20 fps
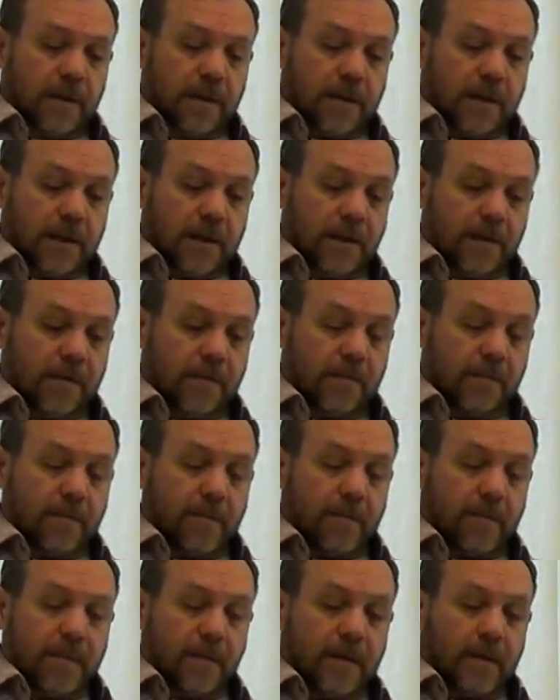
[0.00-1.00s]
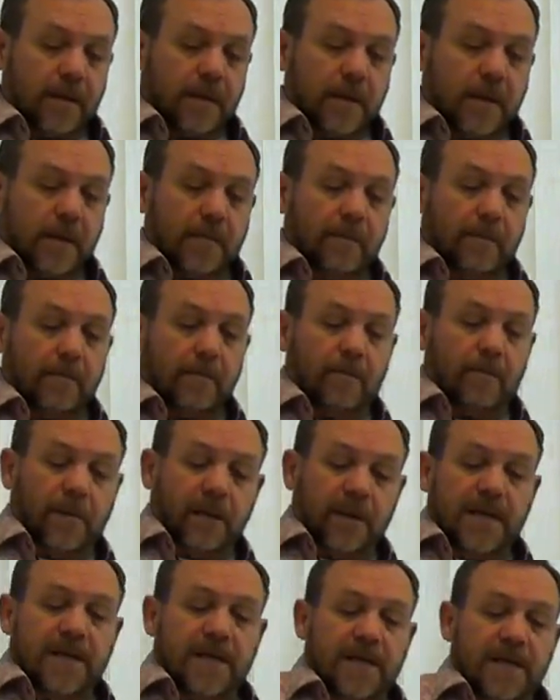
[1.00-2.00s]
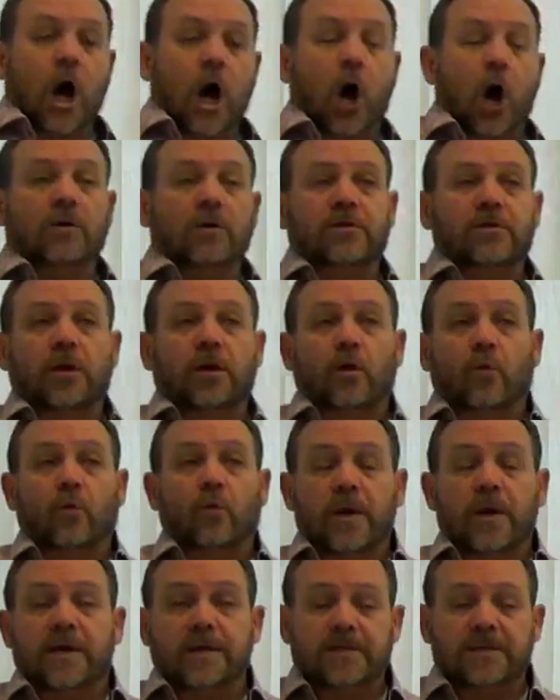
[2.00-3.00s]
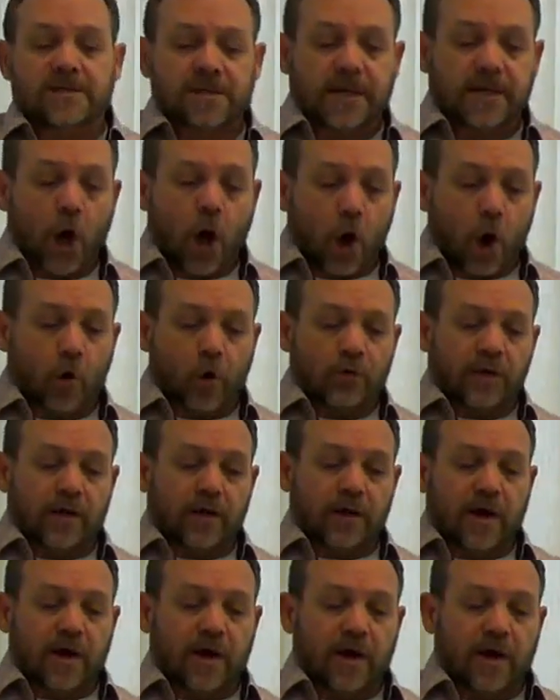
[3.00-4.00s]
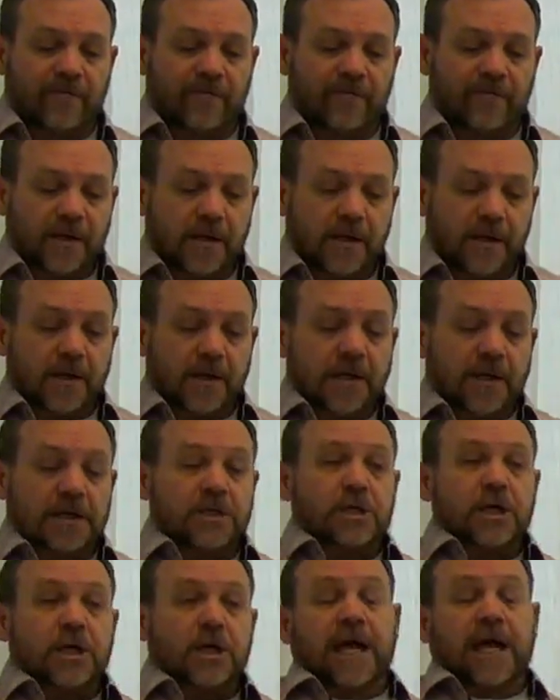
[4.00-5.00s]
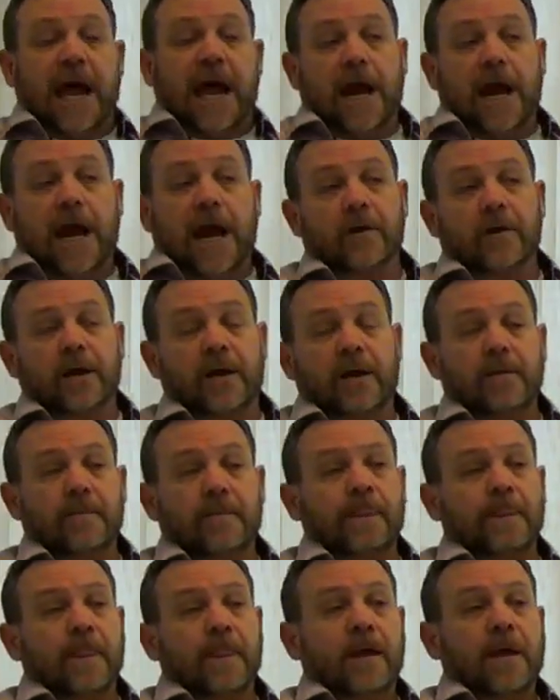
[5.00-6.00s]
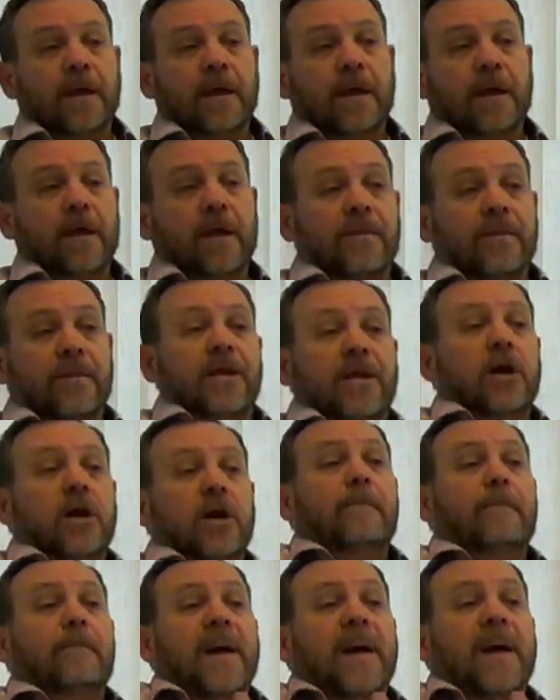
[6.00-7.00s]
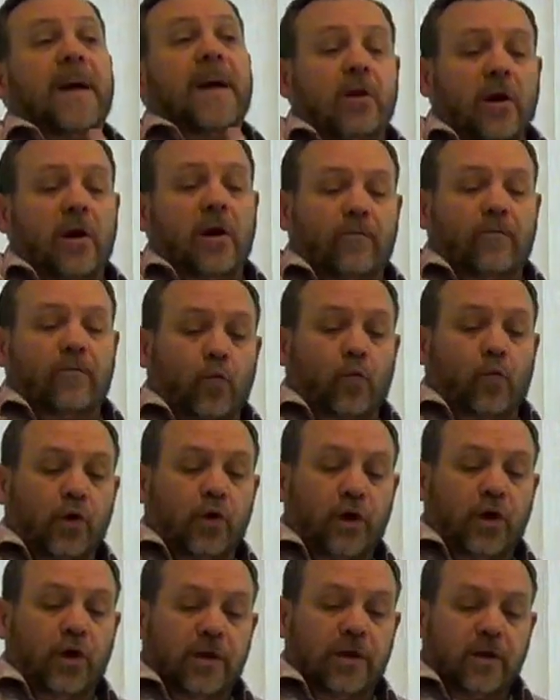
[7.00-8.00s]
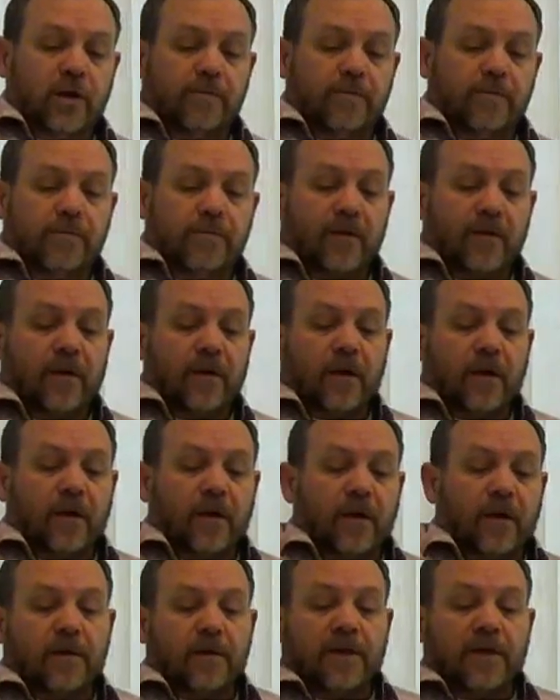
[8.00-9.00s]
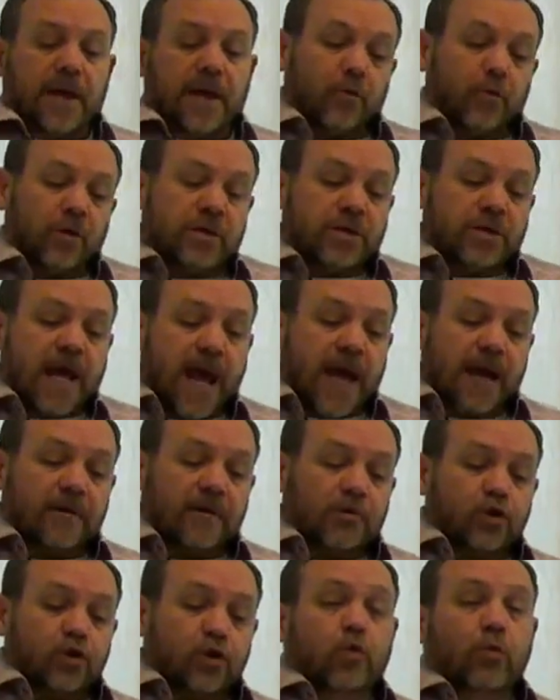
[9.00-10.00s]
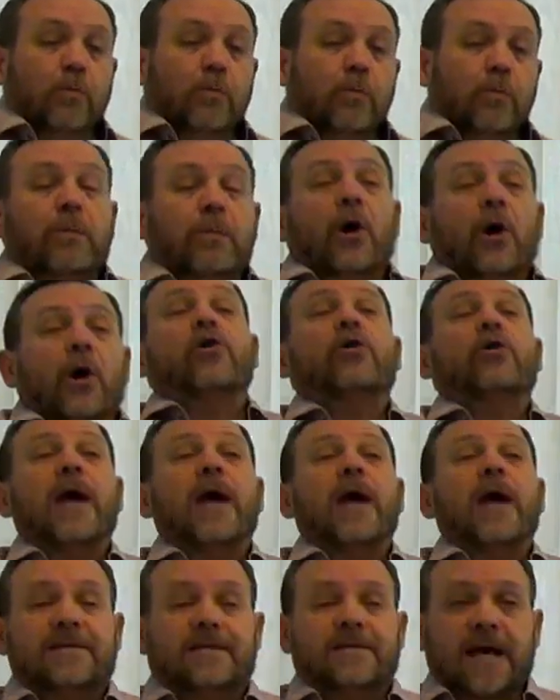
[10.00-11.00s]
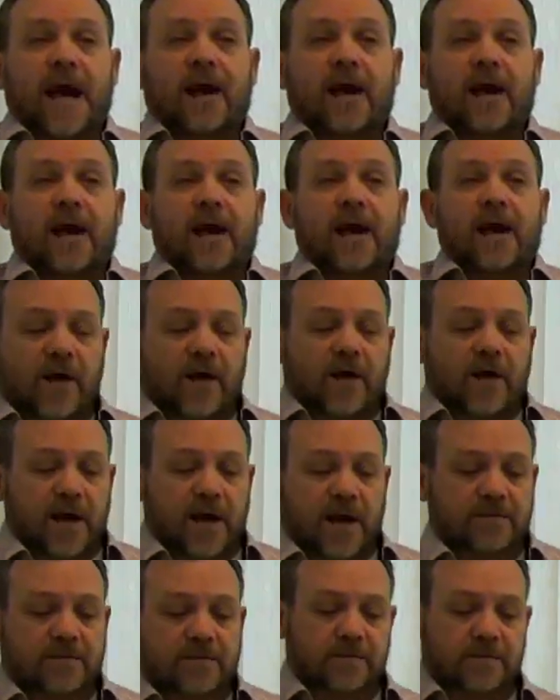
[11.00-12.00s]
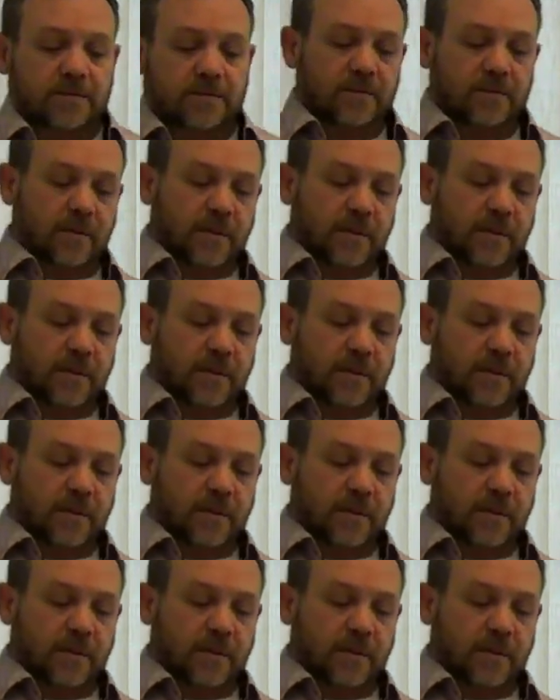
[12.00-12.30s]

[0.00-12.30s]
But he's also, we can see, old enough to carry the amount of wood that it would take to burn a sacrifice.